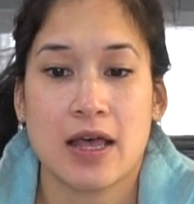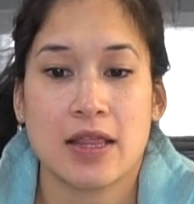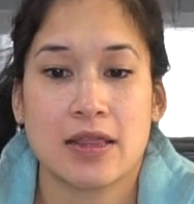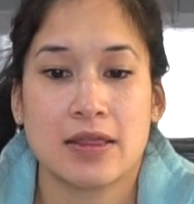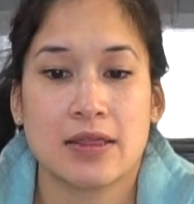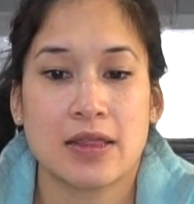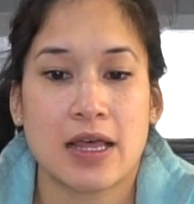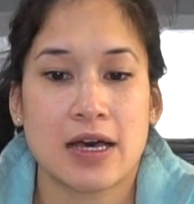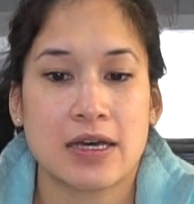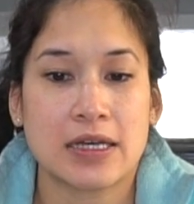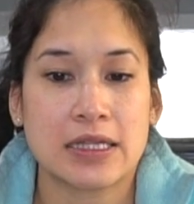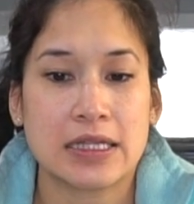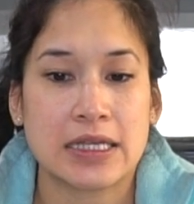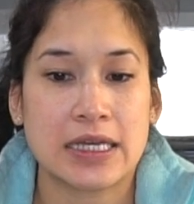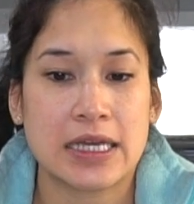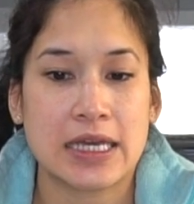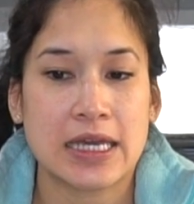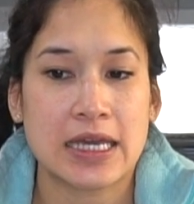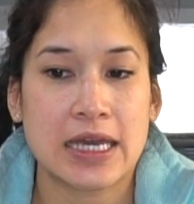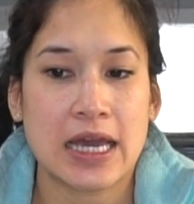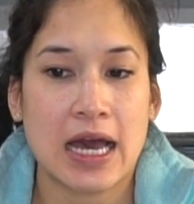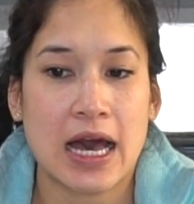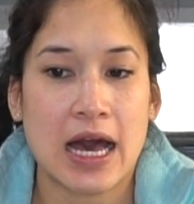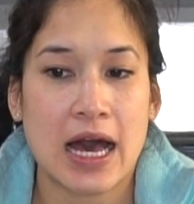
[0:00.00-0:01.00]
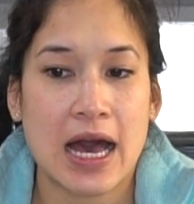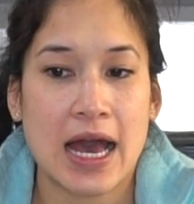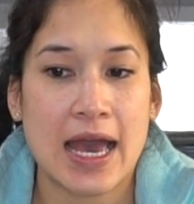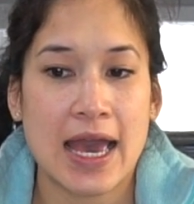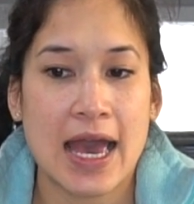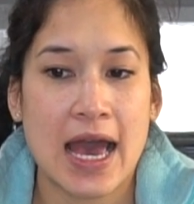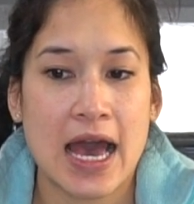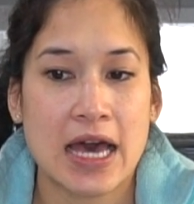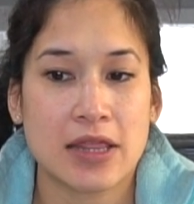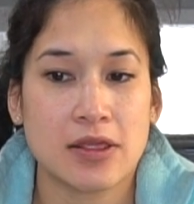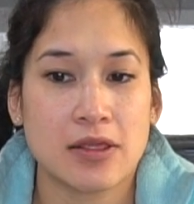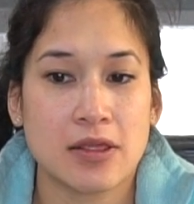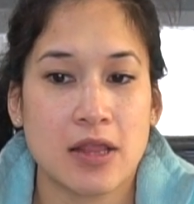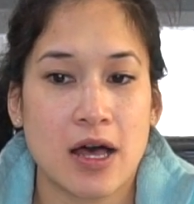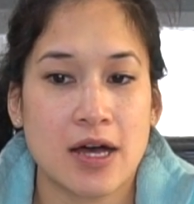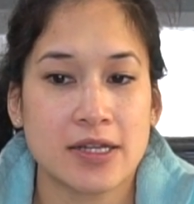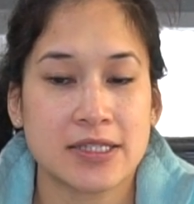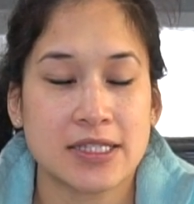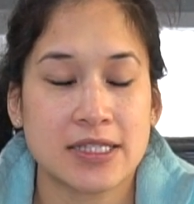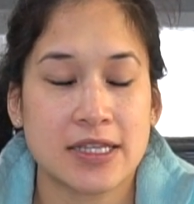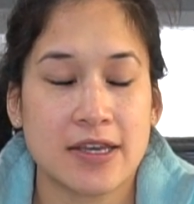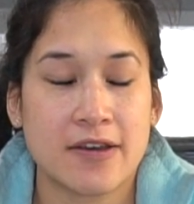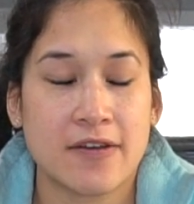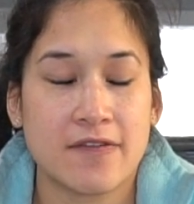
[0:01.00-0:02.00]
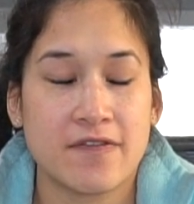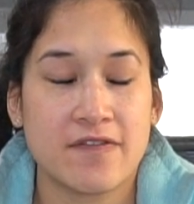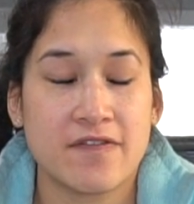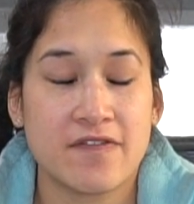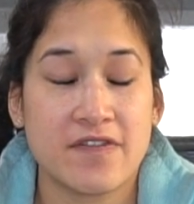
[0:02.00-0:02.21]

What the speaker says: Luckily, I had lots of